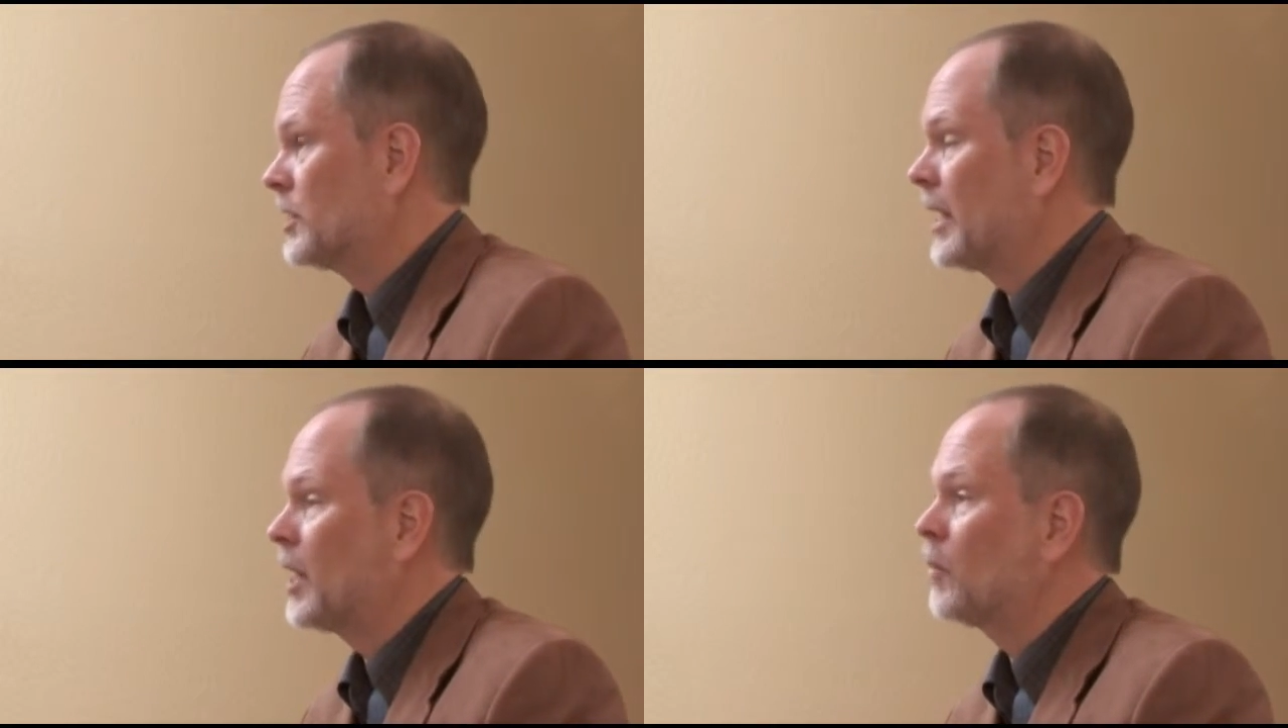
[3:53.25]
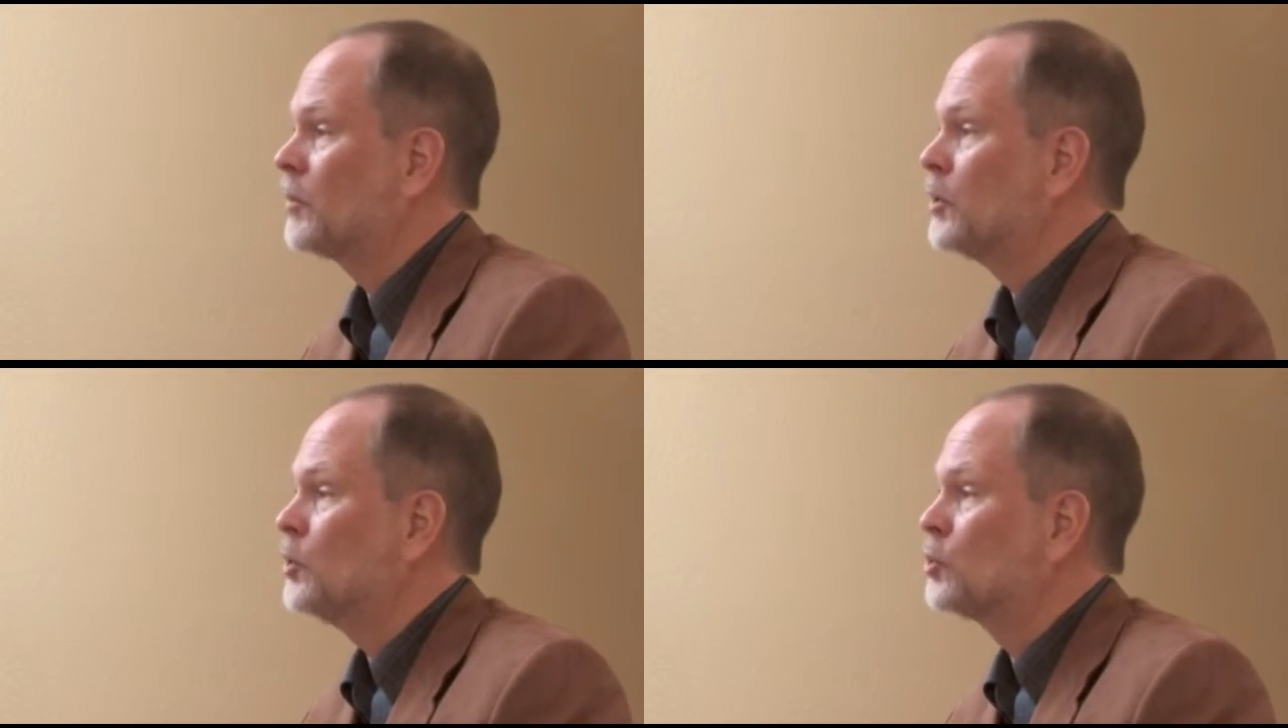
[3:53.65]
to help
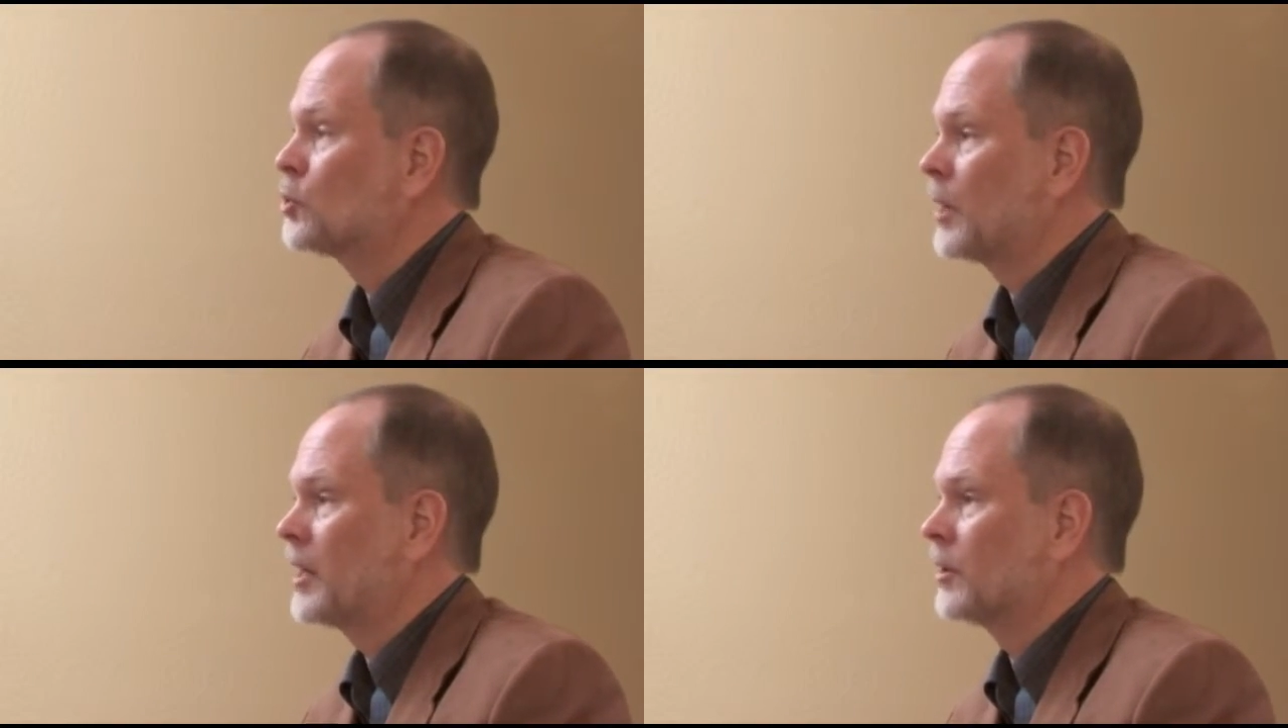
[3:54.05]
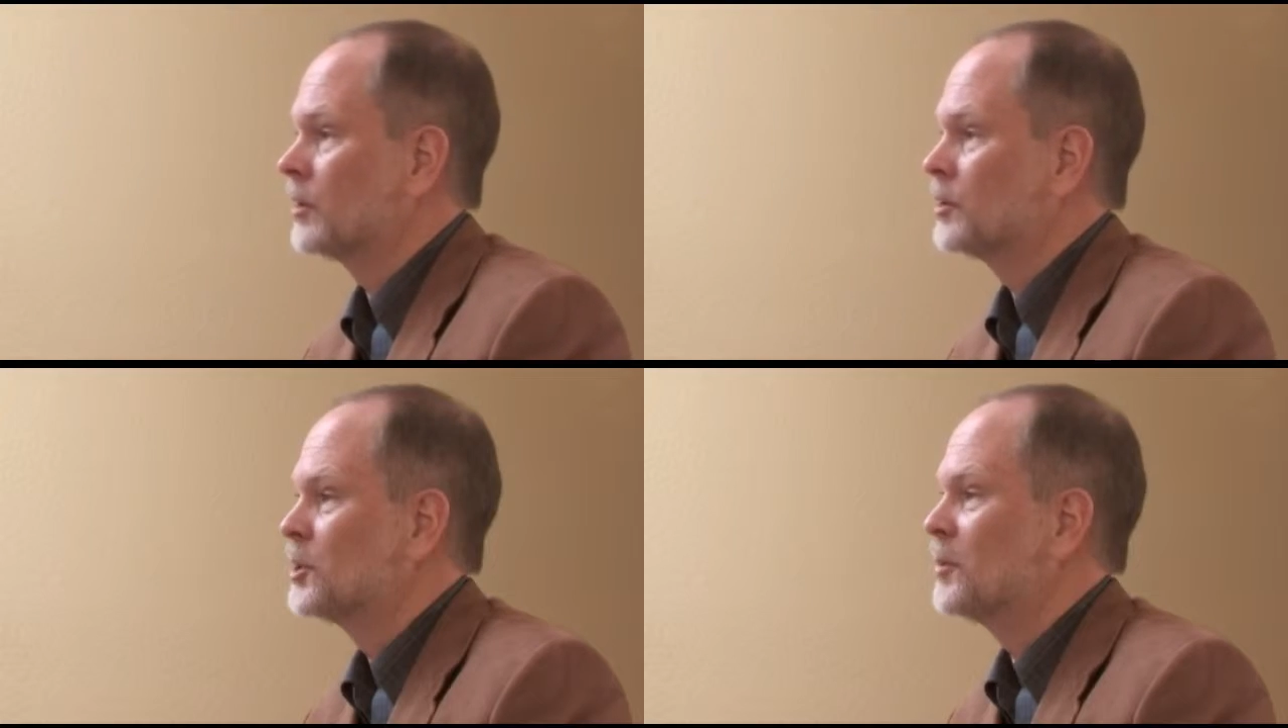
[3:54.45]
the new
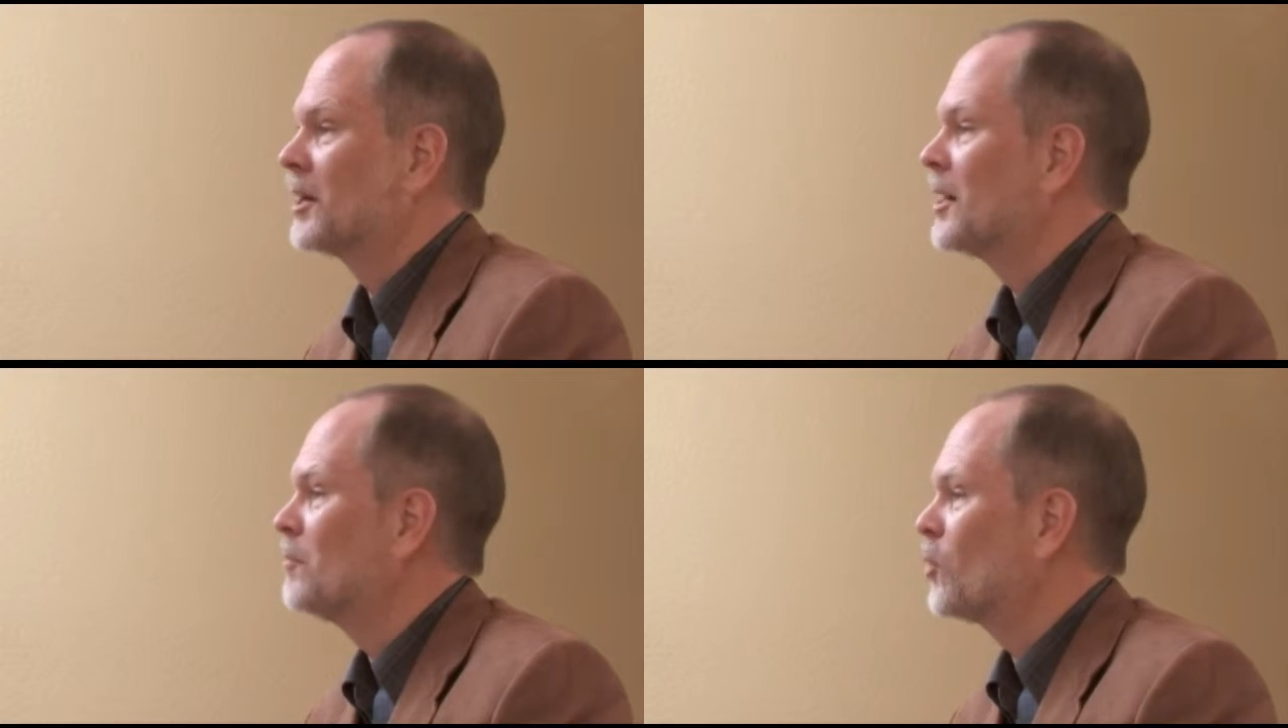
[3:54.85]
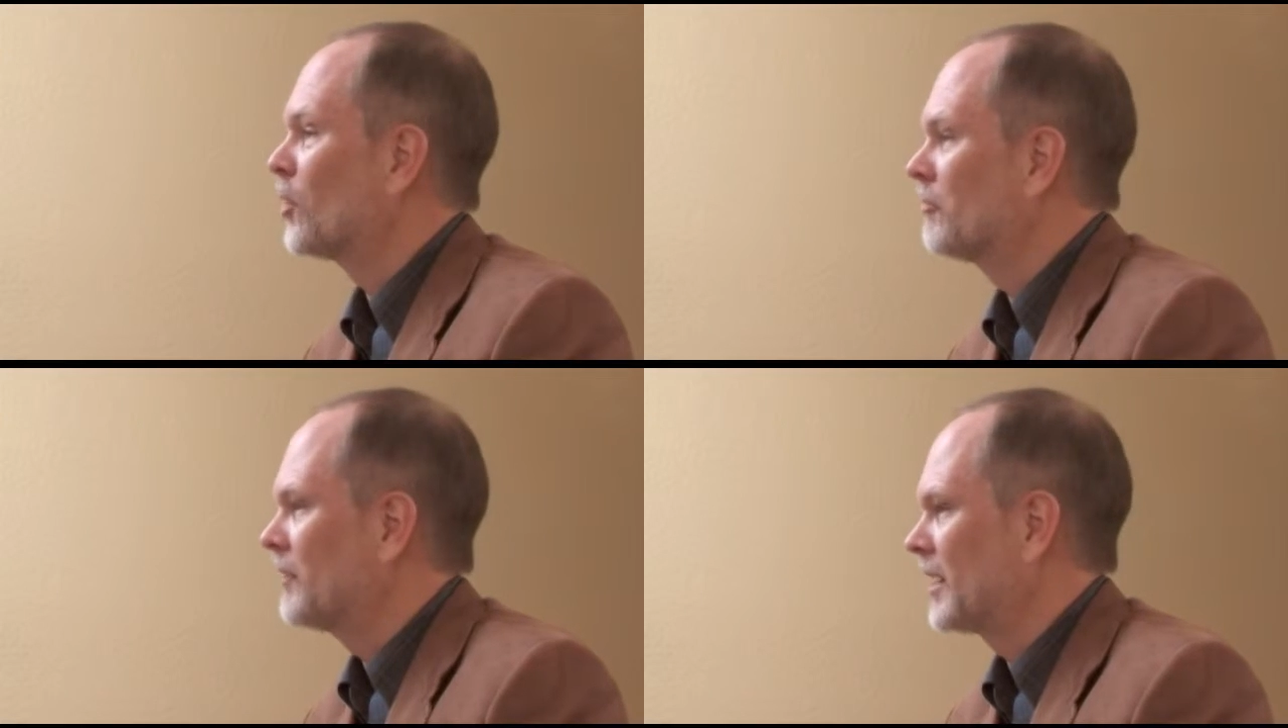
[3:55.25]
trainer to become
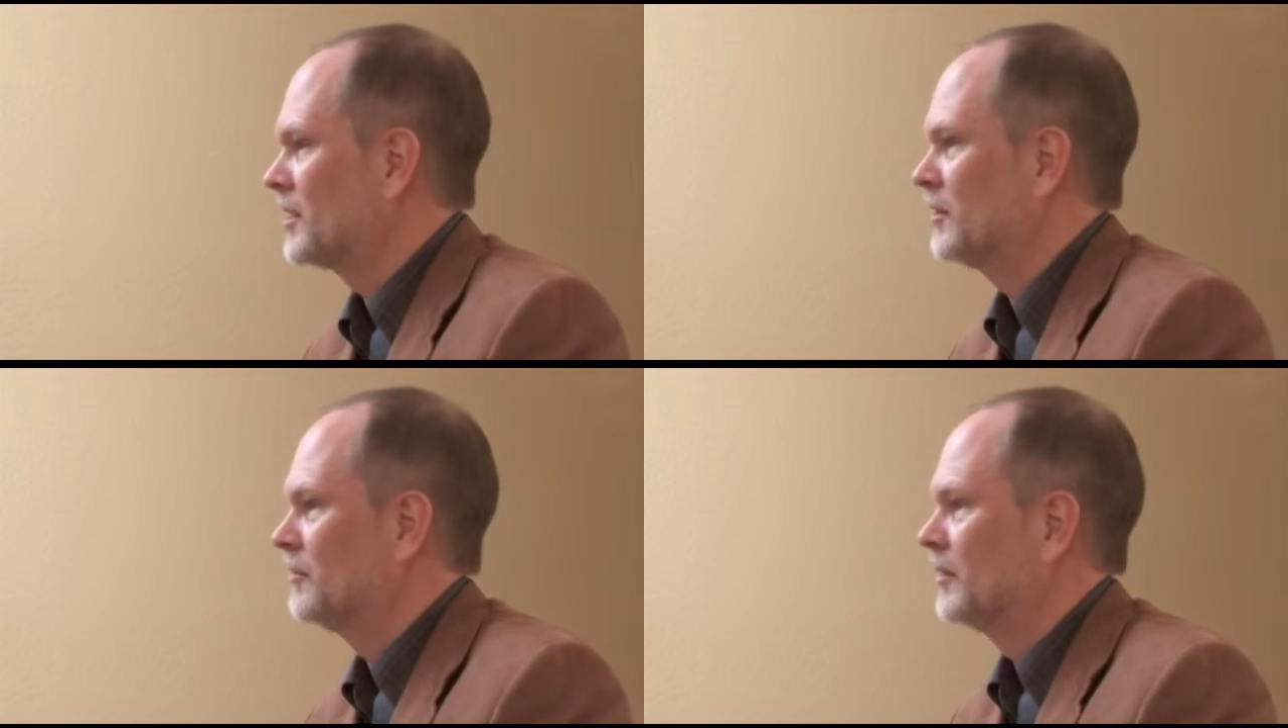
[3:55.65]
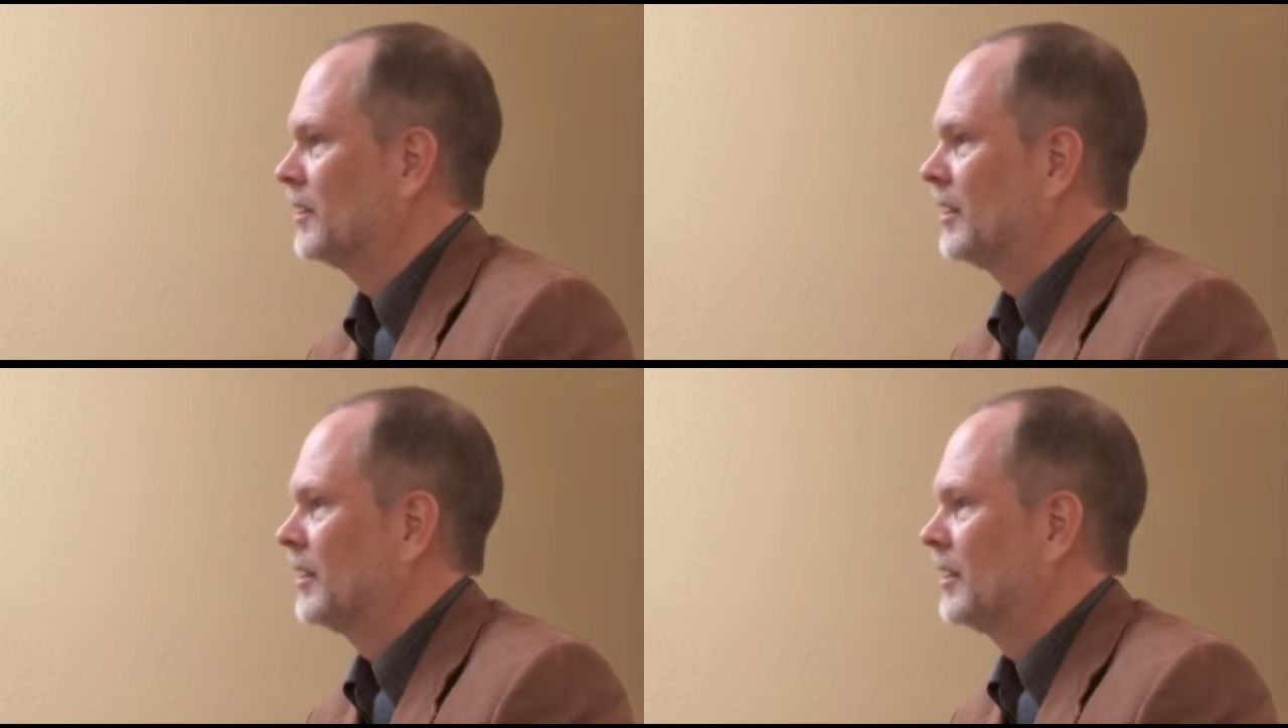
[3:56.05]
more effective.